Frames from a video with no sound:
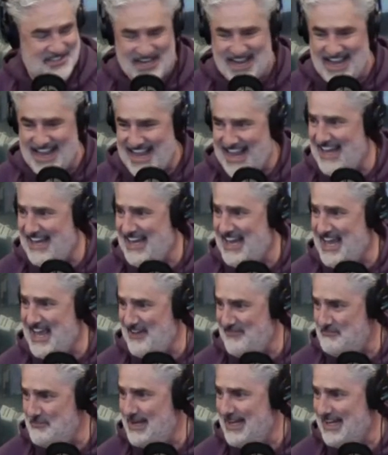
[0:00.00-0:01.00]
to A,
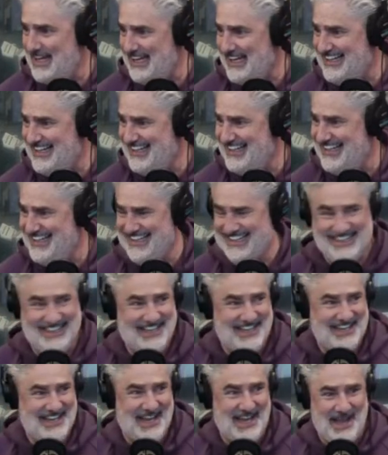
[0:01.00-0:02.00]
have me,
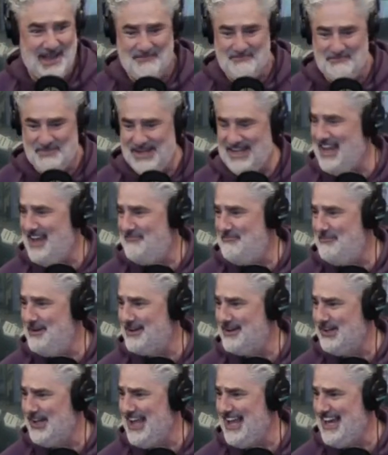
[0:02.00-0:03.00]
and B, have
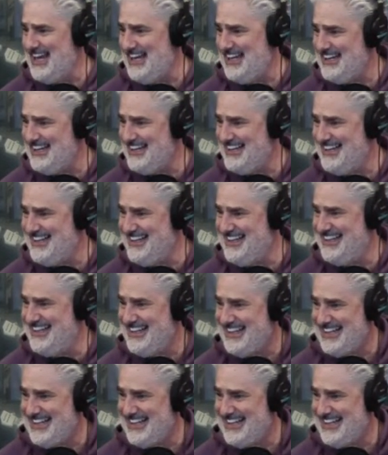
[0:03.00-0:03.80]
Micheletti.